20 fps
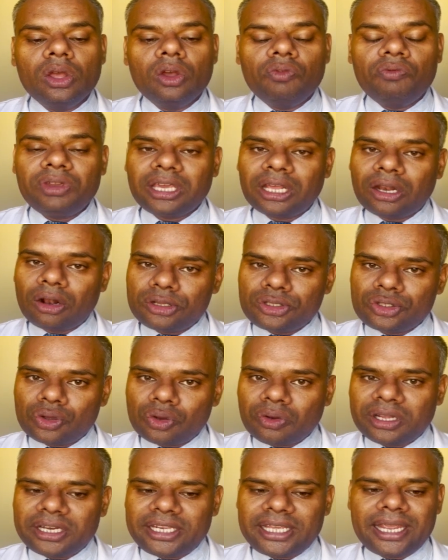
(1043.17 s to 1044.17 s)
We can
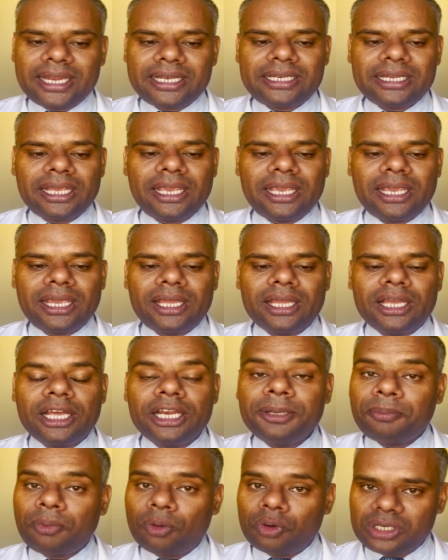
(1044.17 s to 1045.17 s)
also create a
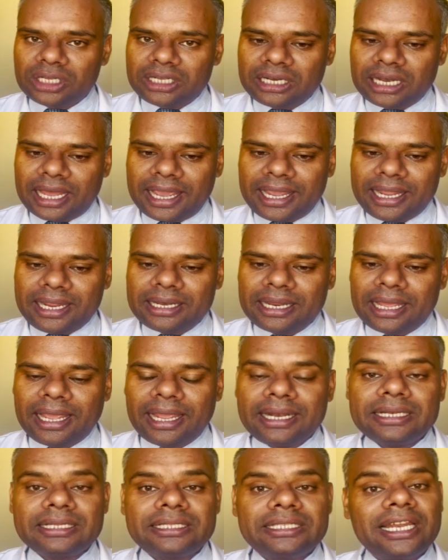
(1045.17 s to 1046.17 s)
reporting line
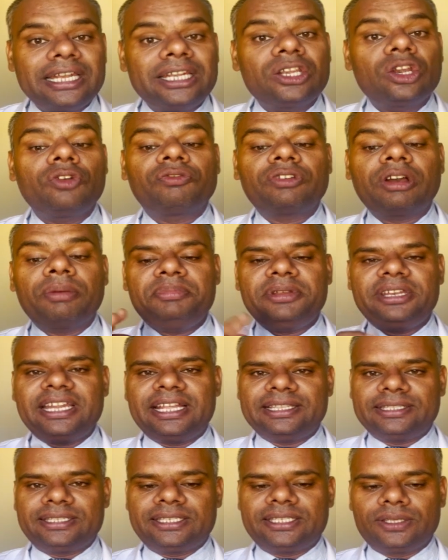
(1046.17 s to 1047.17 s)
and center of
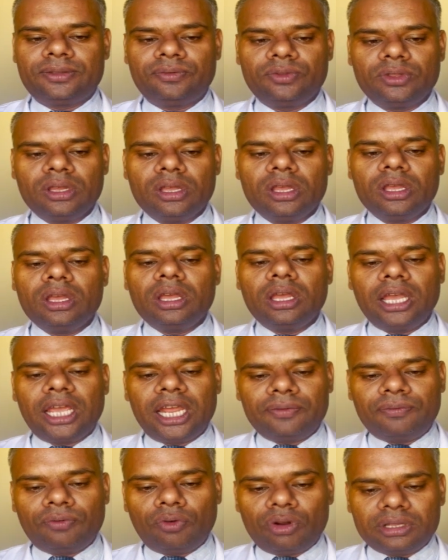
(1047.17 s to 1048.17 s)
competence,
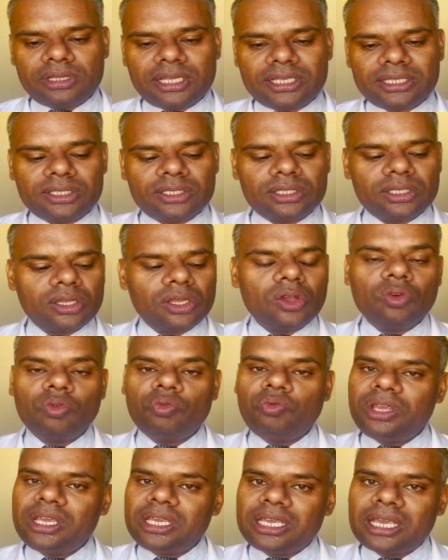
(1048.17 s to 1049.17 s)
and for this
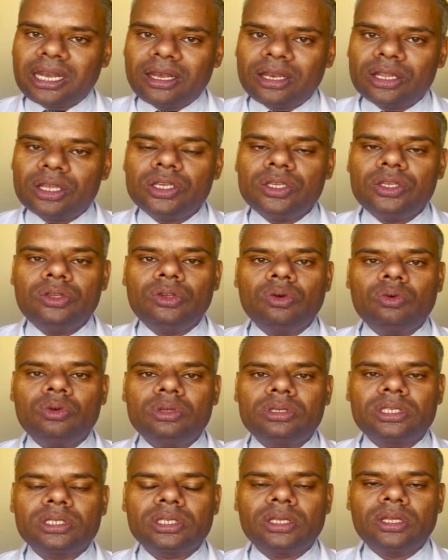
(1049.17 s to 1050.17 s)
we can
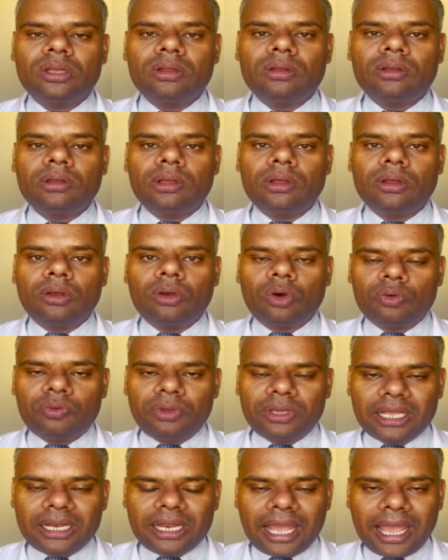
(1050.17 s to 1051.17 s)
use or we
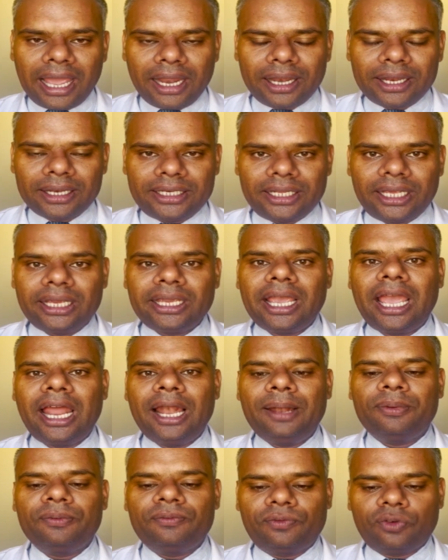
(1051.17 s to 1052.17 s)
can take
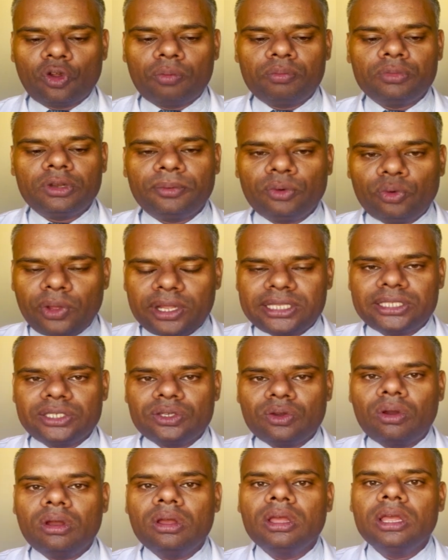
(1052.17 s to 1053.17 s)
help from
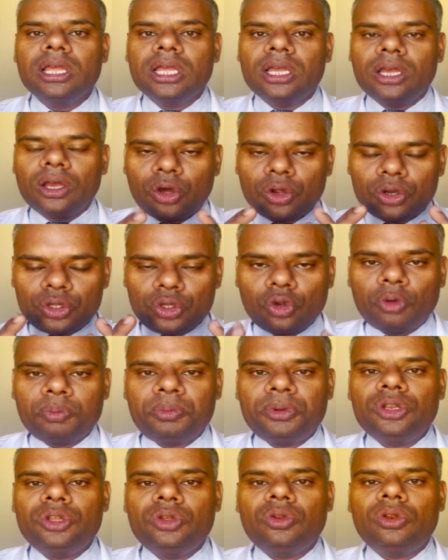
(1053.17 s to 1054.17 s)
WHO or
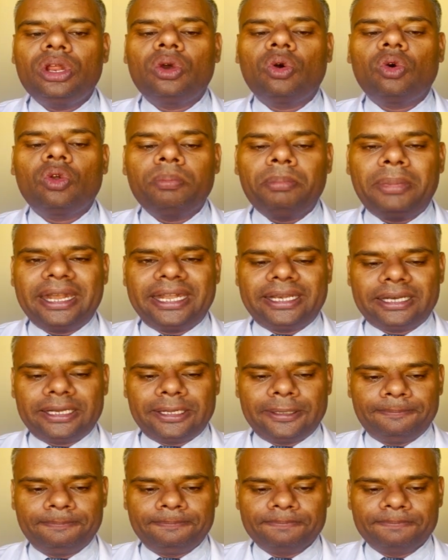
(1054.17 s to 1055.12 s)
European Union or METRA.